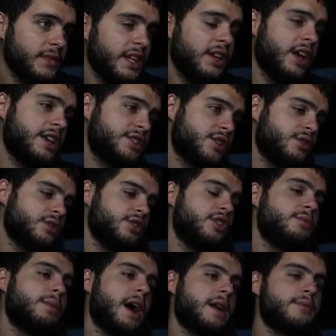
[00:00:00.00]
Okay, so you
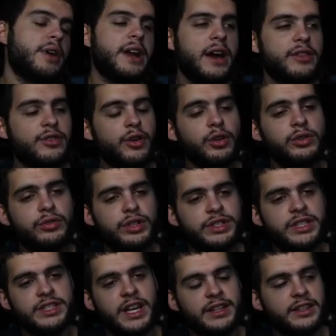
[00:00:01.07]
combine them right now. The only reason
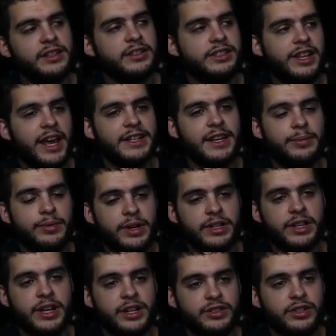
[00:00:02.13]
he's not the stats I
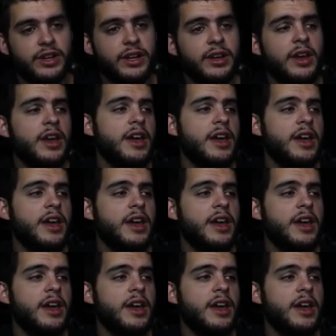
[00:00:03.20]
predicted yesterday